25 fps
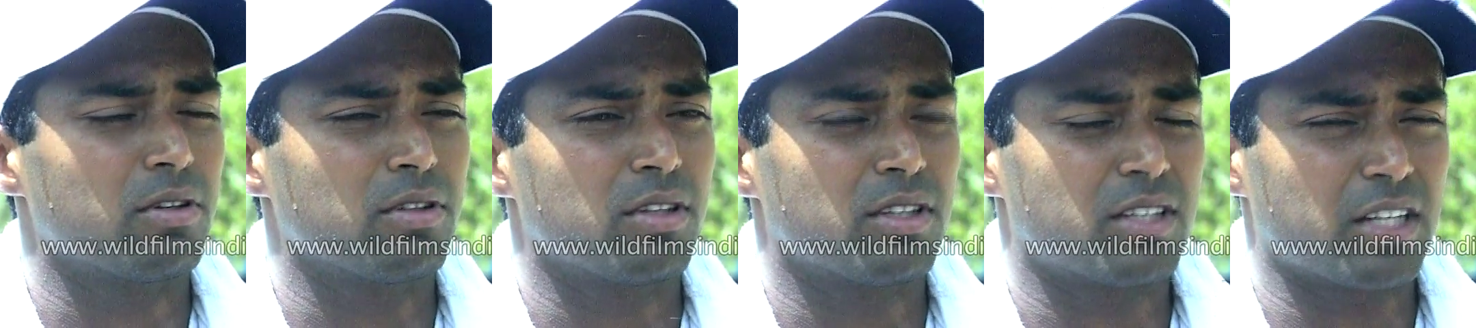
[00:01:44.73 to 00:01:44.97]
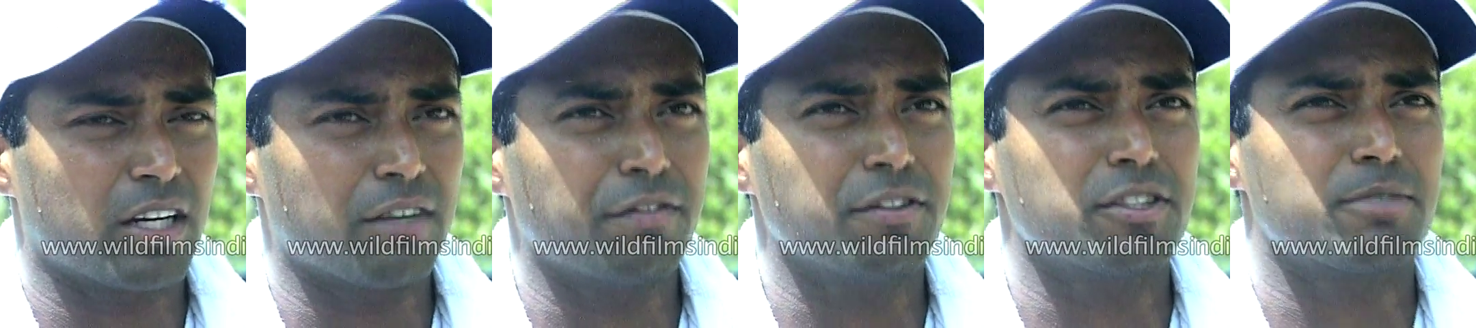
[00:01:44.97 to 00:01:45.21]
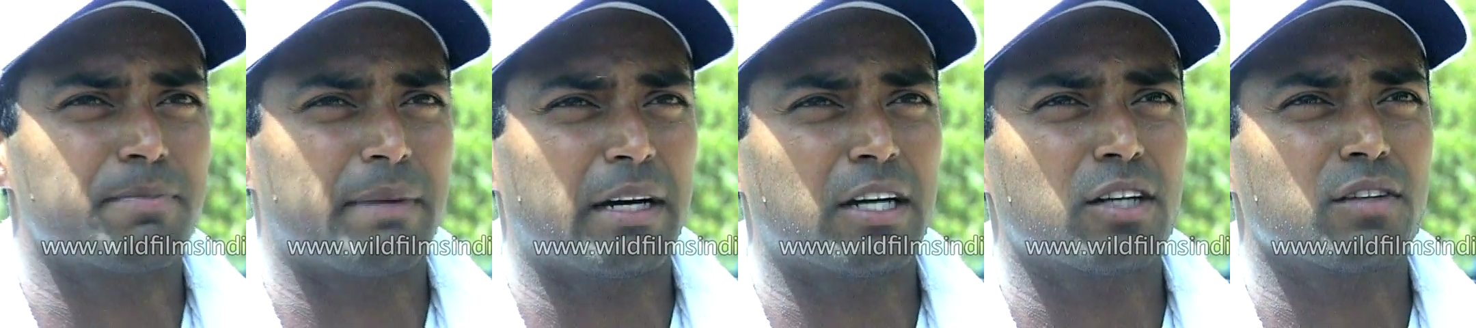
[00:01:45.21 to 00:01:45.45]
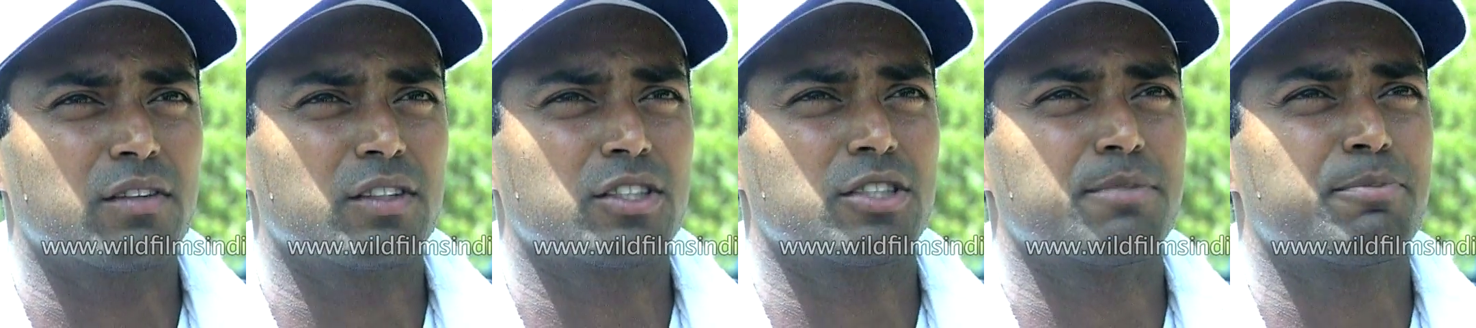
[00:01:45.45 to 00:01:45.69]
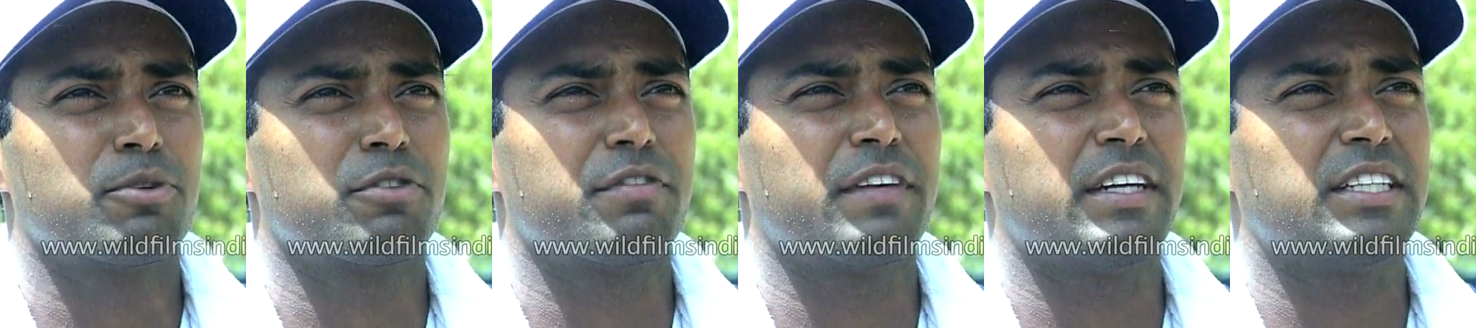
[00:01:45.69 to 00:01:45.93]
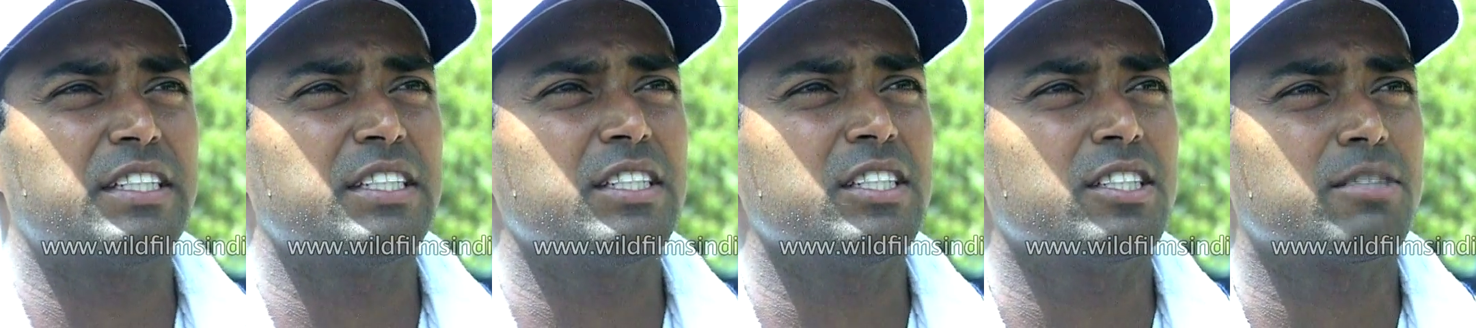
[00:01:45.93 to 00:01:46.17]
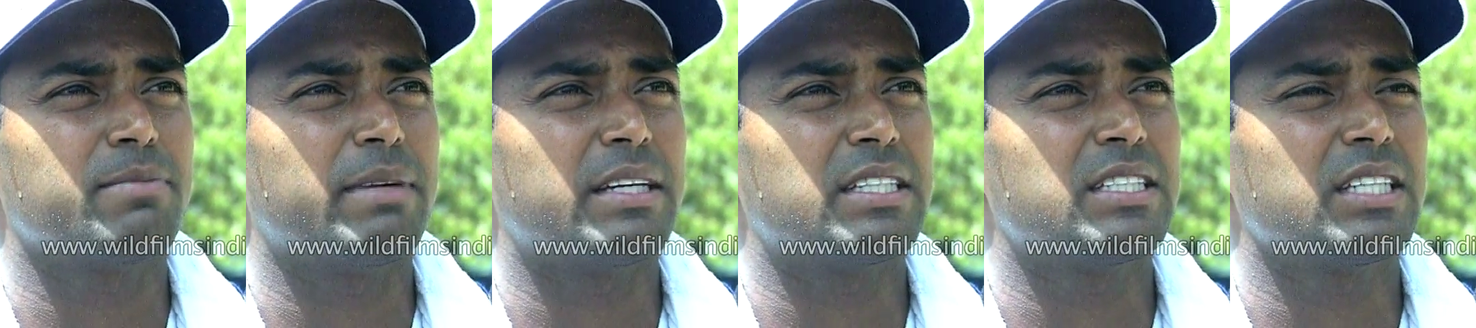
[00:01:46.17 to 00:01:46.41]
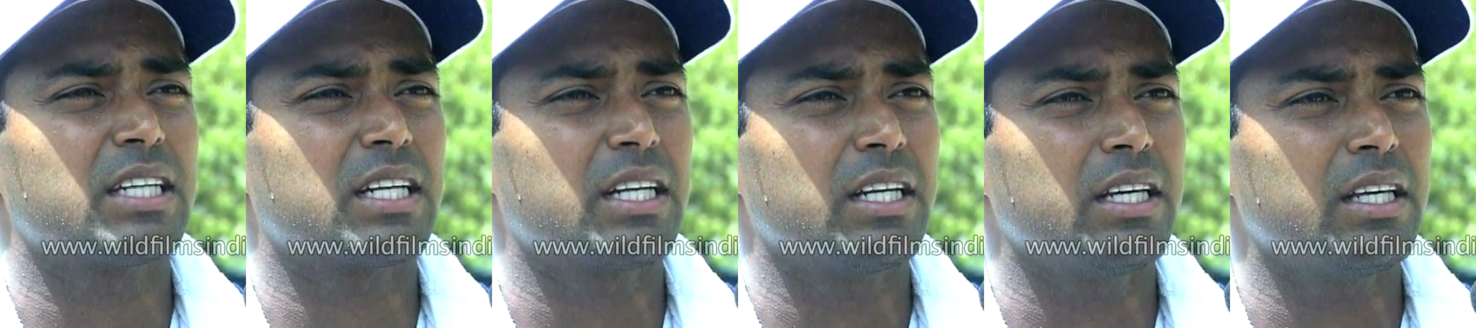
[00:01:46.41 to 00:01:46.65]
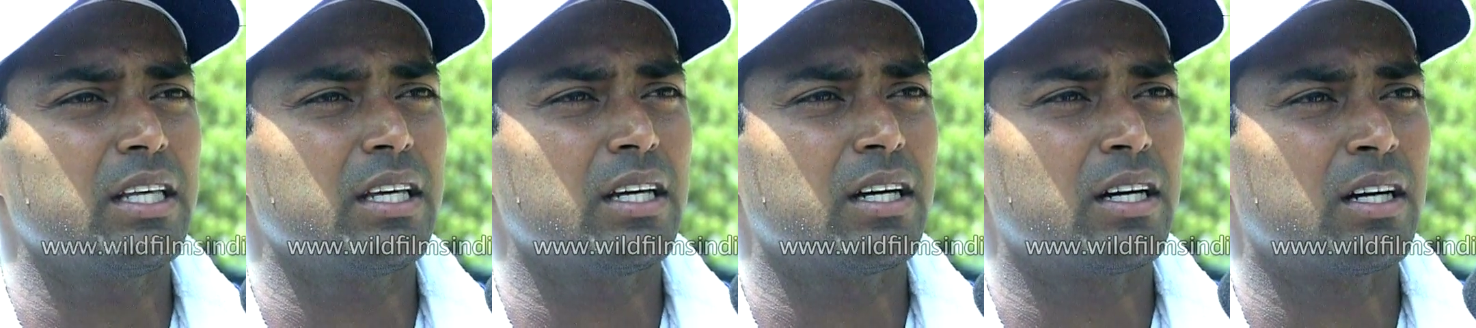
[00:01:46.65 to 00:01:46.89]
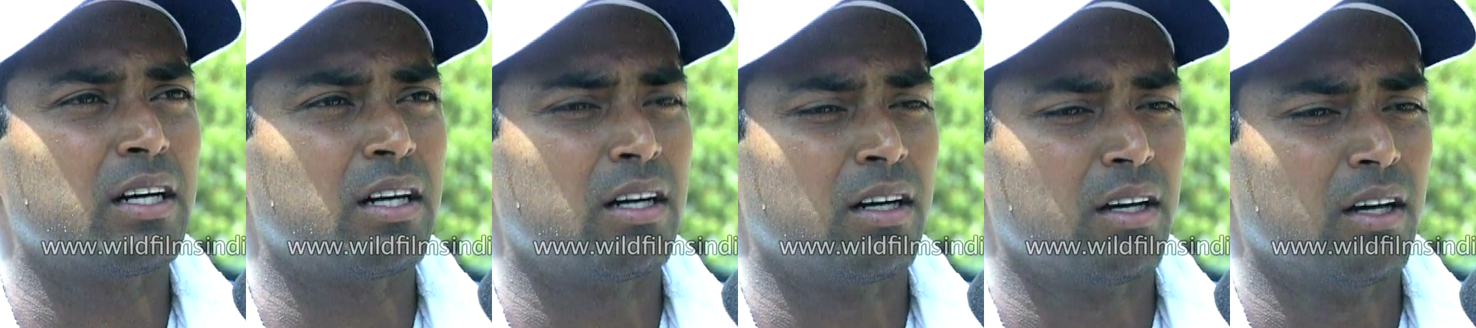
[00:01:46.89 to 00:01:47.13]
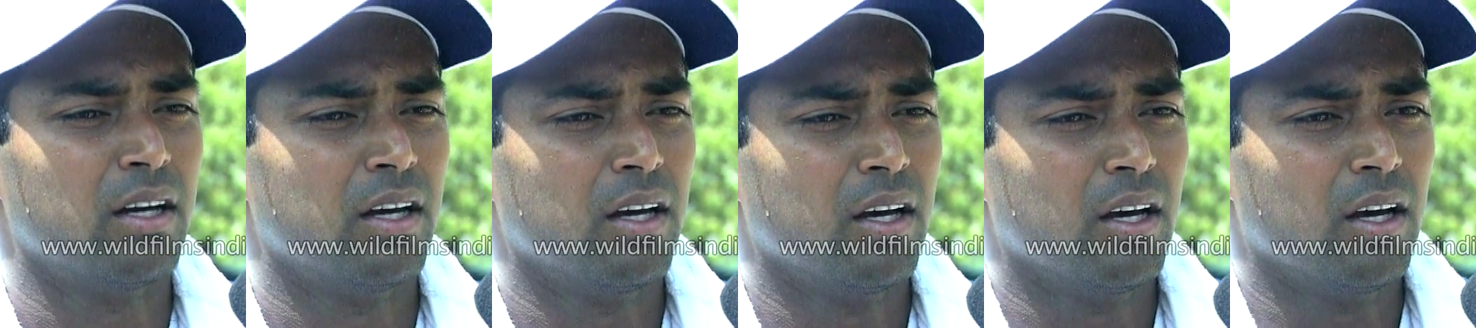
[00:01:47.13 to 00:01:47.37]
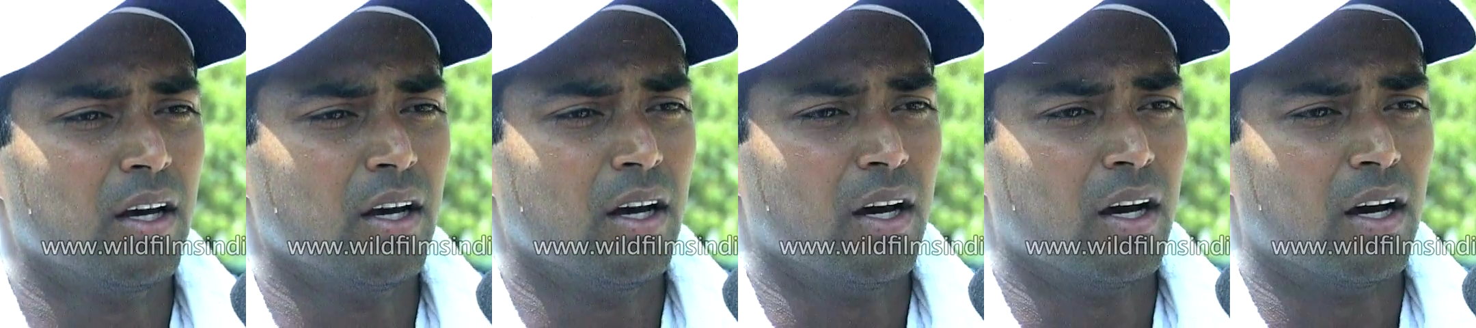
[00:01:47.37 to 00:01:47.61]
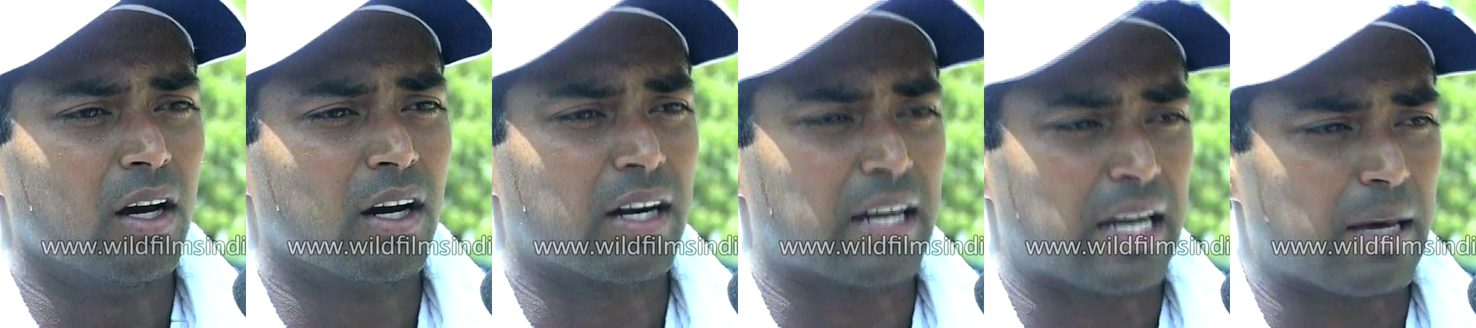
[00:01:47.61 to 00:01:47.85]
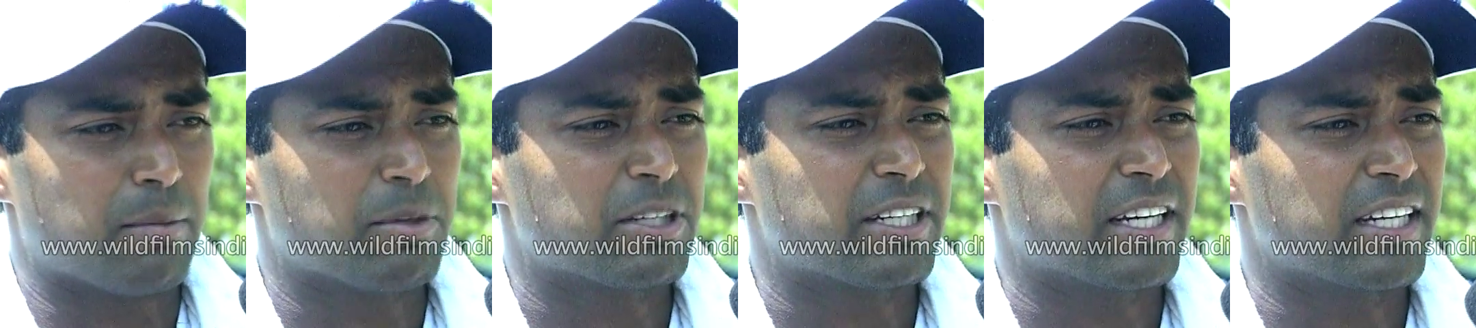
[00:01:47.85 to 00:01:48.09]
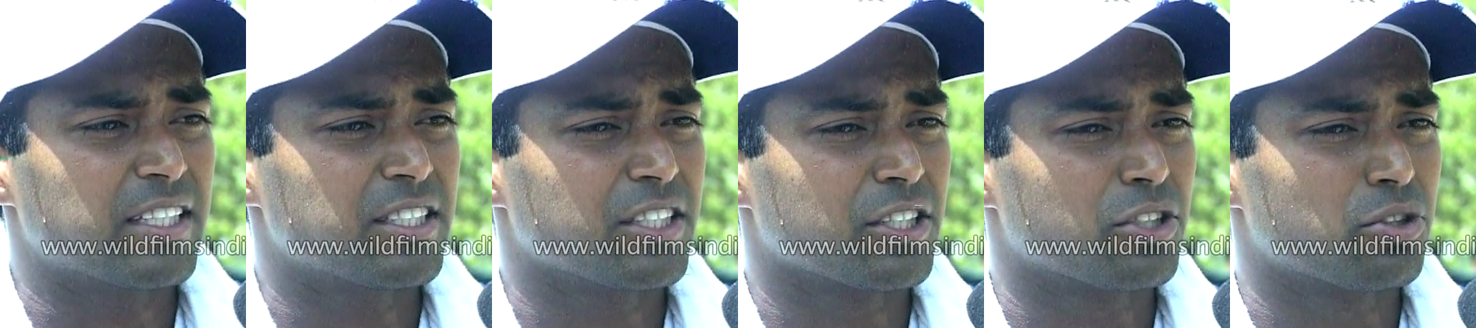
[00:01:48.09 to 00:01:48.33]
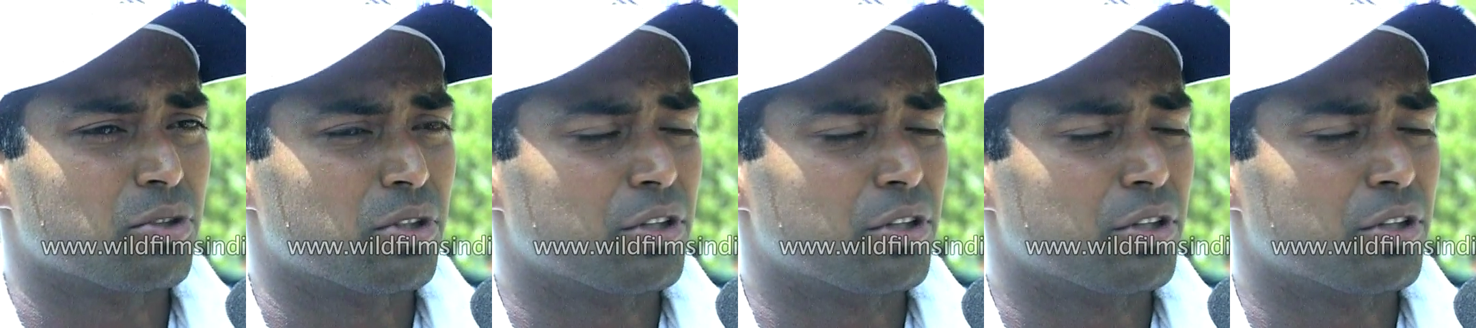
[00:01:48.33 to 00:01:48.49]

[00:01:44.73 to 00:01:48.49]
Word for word: the toughest part of this profession is basically uh, acclimatizing to